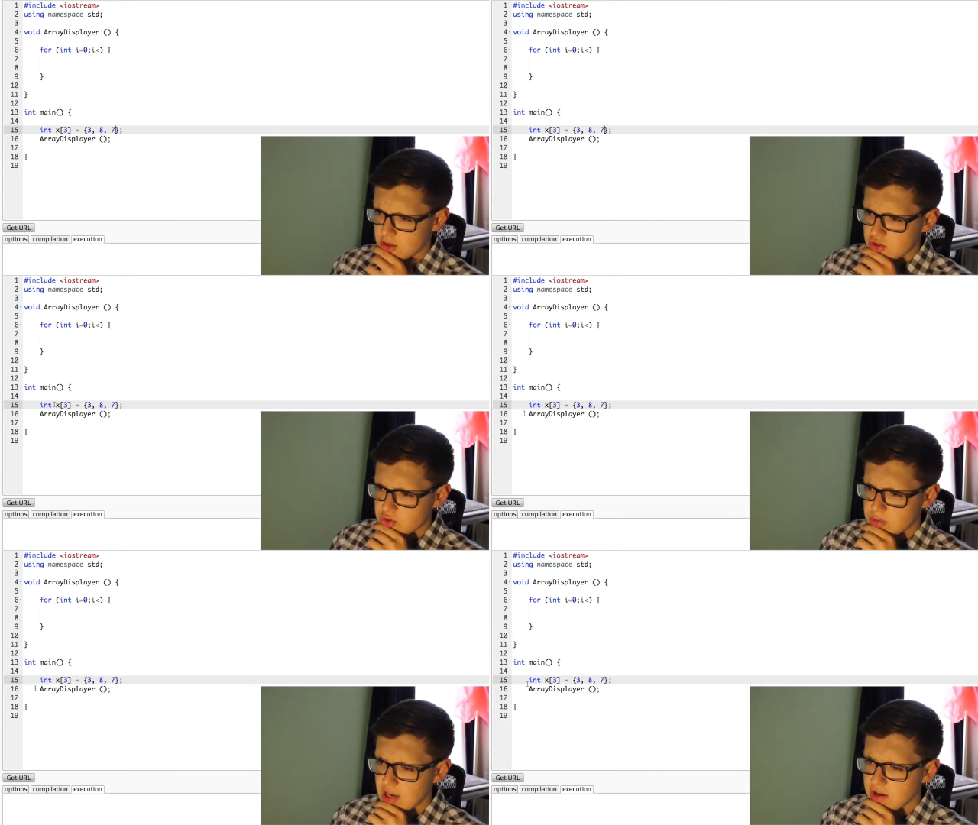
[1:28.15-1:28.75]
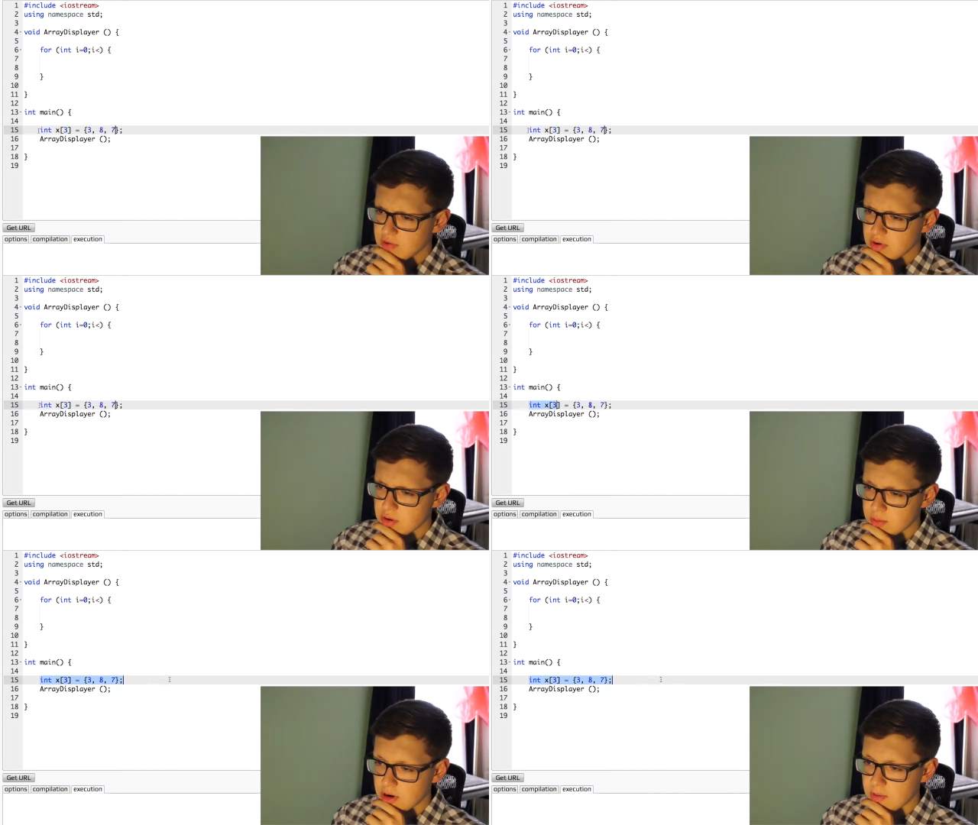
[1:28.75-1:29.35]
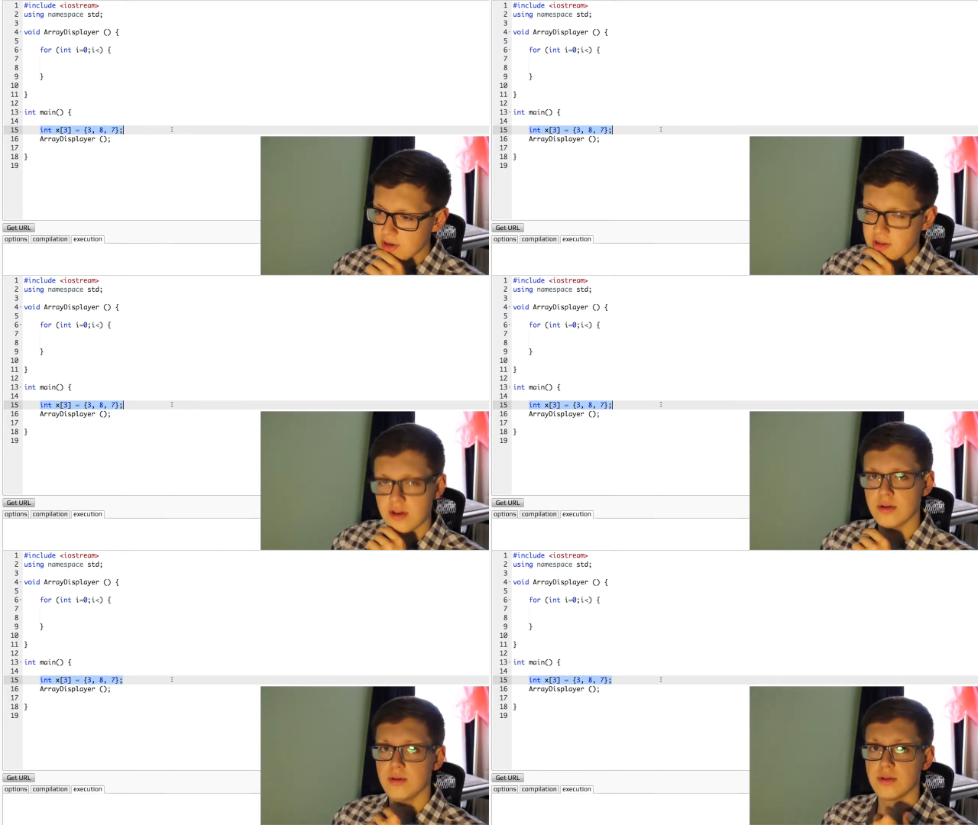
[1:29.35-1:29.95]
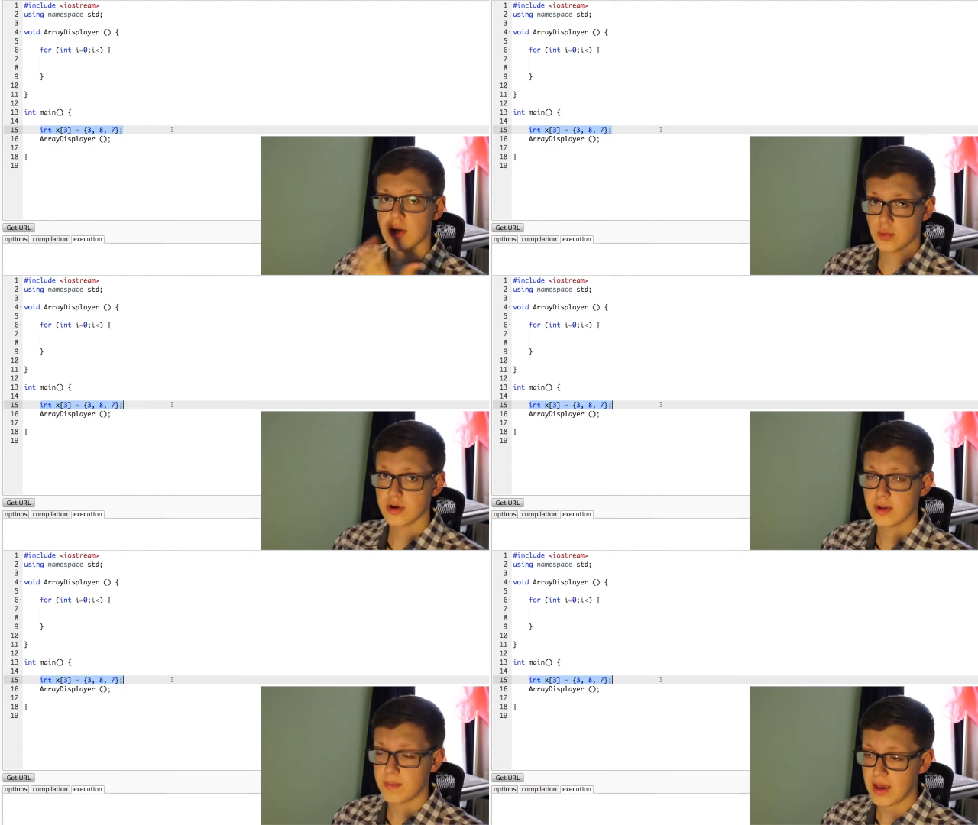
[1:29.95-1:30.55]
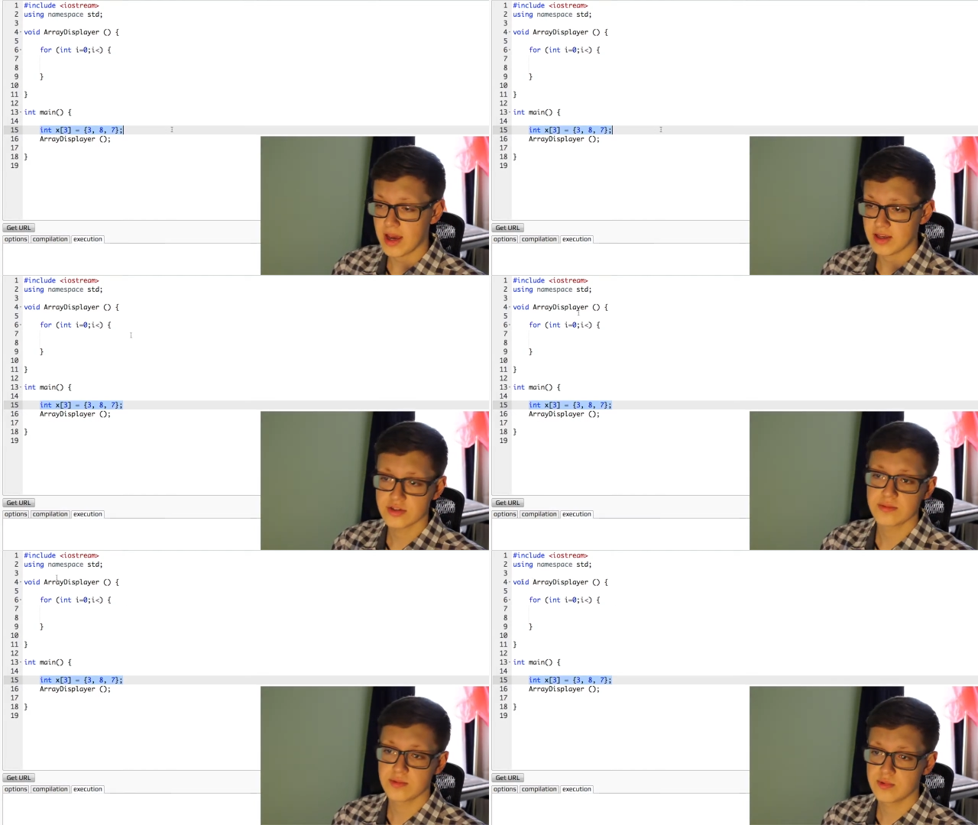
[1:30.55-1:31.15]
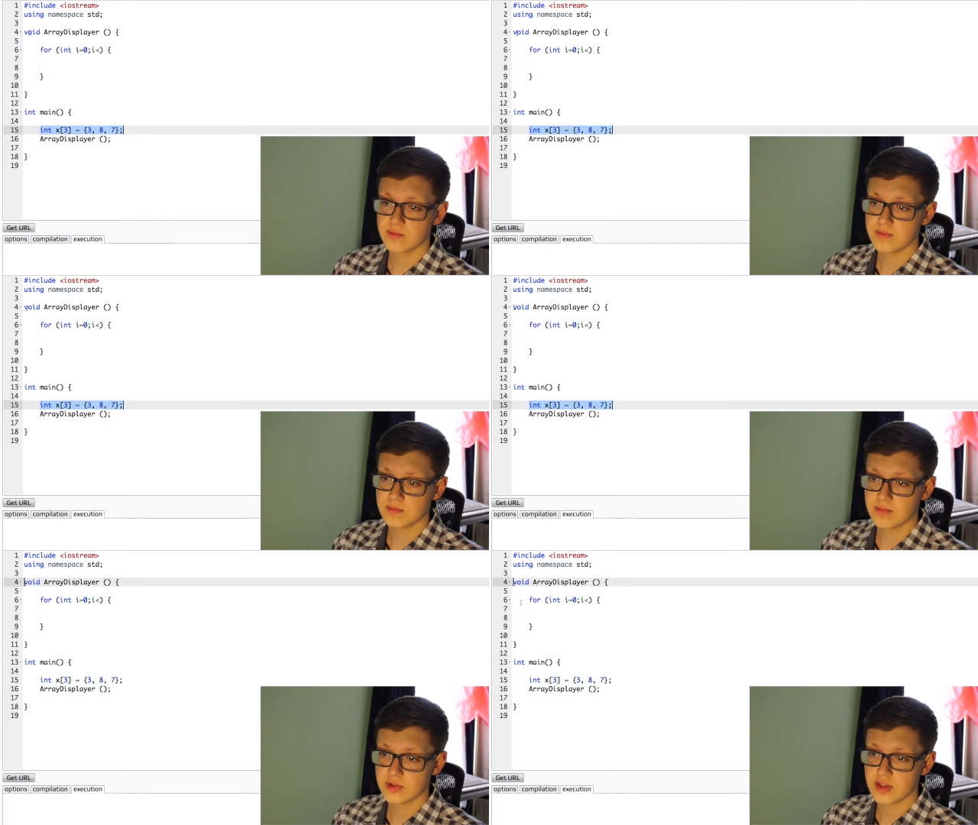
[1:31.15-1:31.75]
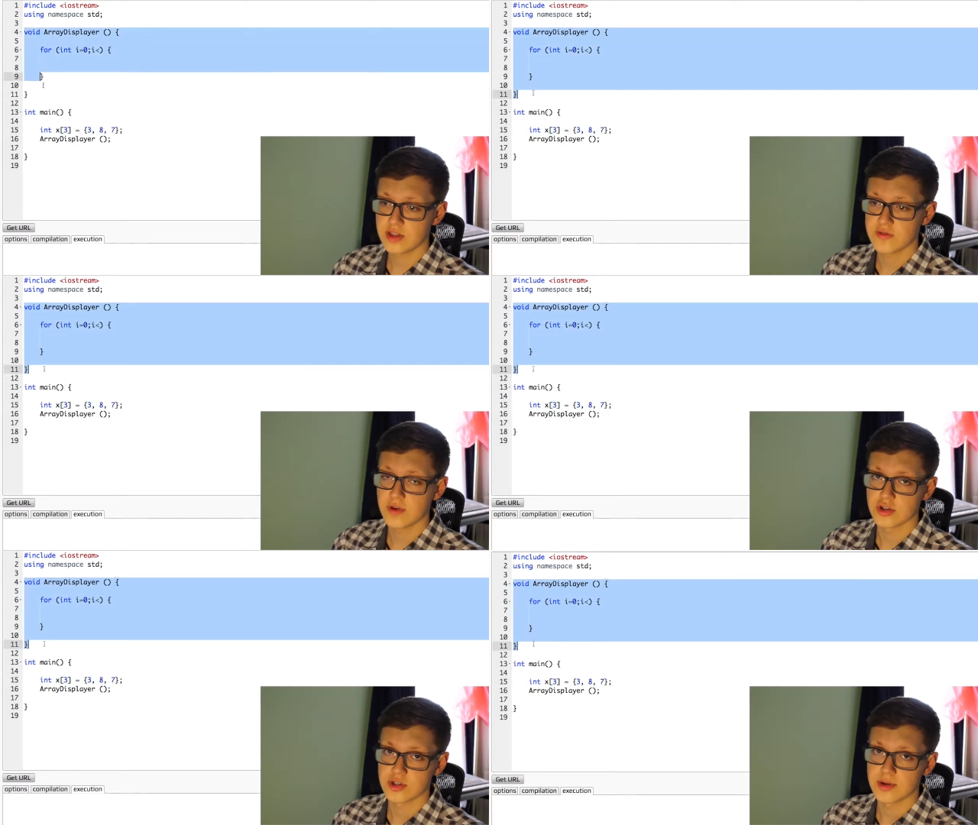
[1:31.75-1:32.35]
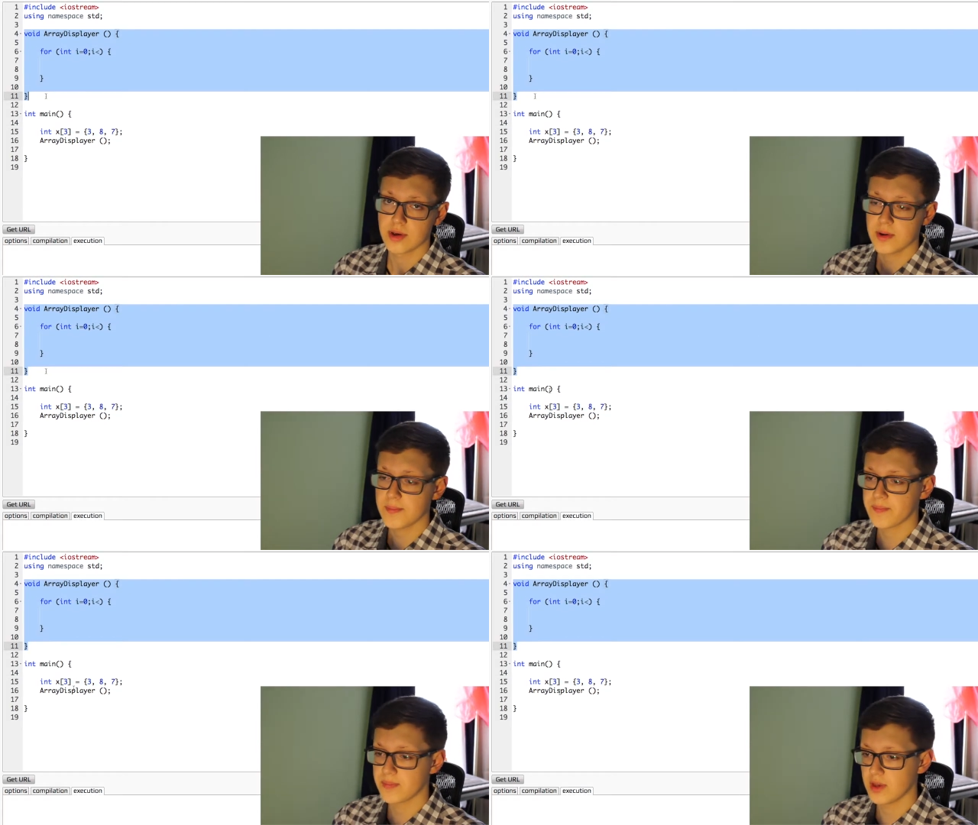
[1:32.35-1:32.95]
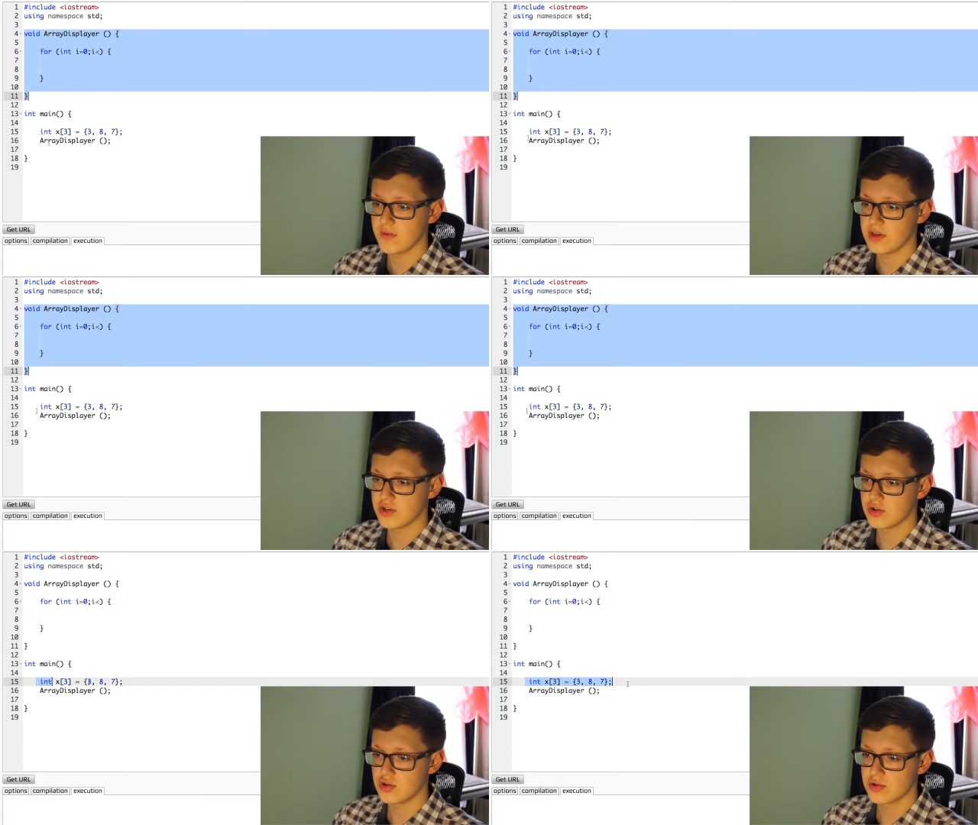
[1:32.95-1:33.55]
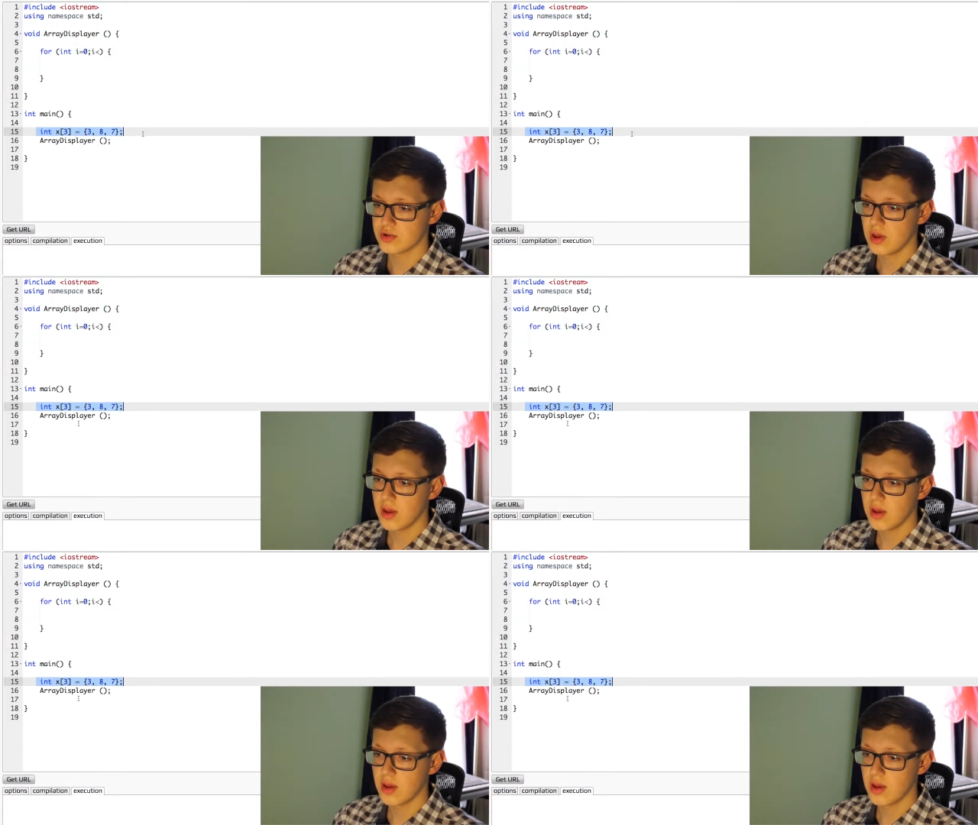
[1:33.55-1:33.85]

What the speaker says: So we have our array right here that we're going to pass to this function, okay, of integers.